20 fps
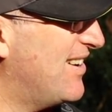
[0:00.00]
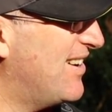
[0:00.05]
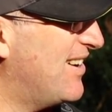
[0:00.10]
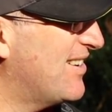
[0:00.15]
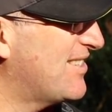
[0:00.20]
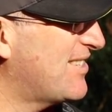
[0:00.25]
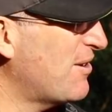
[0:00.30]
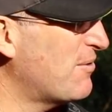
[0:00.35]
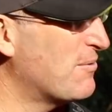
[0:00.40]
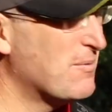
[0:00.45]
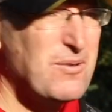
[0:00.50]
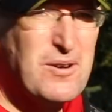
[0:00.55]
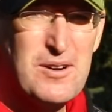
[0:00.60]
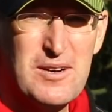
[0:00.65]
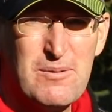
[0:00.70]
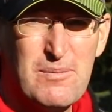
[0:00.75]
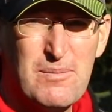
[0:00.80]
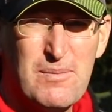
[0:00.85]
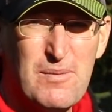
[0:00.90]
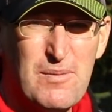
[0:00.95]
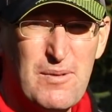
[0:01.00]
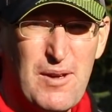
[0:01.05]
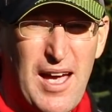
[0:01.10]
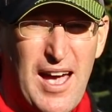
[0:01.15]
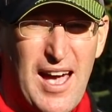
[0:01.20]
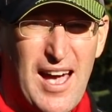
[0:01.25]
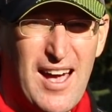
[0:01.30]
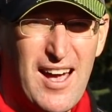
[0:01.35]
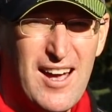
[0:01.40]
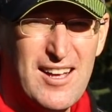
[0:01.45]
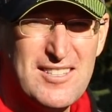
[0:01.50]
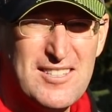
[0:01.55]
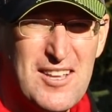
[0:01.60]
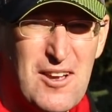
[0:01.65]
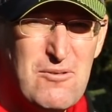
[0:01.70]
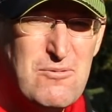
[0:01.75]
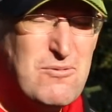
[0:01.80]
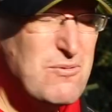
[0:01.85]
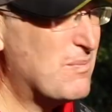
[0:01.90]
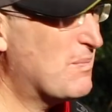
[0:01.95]
I
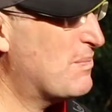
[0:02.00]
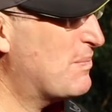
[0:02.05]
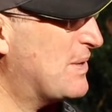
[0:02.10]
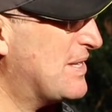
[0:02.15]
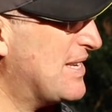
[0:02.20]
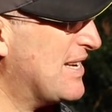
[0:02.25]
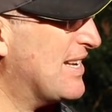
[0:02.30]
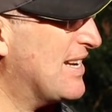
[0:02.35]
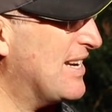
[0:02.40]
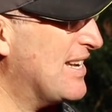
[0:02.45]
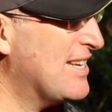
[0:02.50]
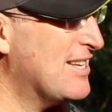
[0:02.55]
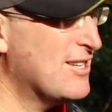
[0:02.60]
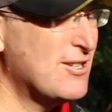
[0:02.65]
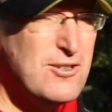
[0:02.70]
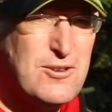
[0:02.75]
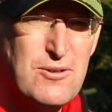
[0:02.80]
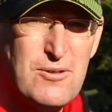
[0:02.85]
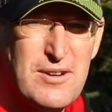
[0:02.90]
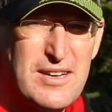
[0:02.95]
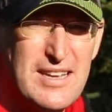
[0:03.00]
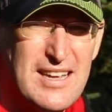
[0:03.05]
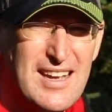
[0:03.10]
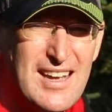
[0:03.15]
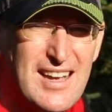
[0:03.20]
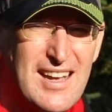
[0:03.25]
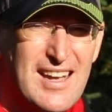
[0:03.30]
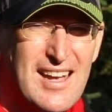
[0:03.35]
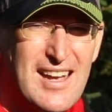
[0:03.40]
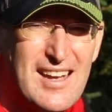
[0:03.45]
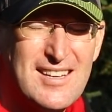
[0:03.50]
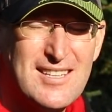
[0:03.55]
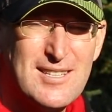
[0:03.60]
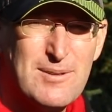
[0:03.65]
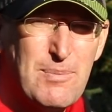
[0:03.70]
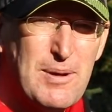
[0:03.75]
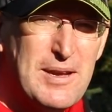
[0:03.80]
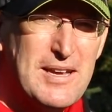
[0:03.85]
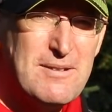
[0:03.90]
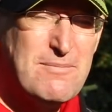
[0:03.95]
don't particularly enjoy
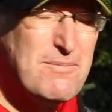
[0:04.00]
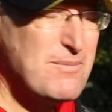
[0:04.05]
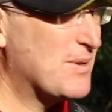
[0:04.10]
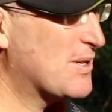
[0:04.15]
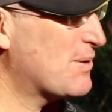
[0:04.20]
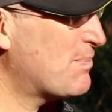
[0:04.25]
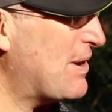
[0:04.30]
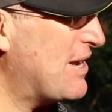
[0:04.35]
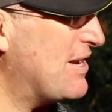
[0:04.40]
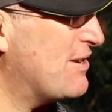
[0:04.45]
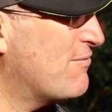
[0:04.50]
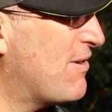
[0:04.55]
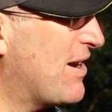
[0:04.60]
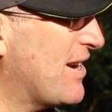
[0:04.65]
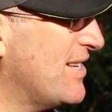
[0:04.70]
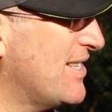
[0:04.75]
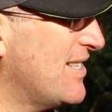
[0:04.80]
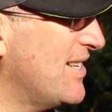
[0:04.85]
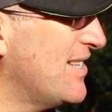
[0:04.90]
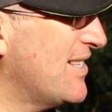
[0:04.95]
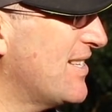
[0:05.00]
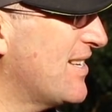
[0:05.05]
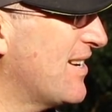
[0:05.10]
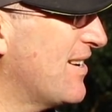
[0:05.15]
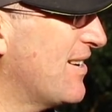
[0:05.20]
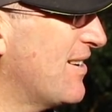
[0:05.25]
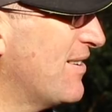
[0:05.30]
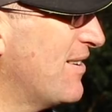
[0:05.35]
speed races.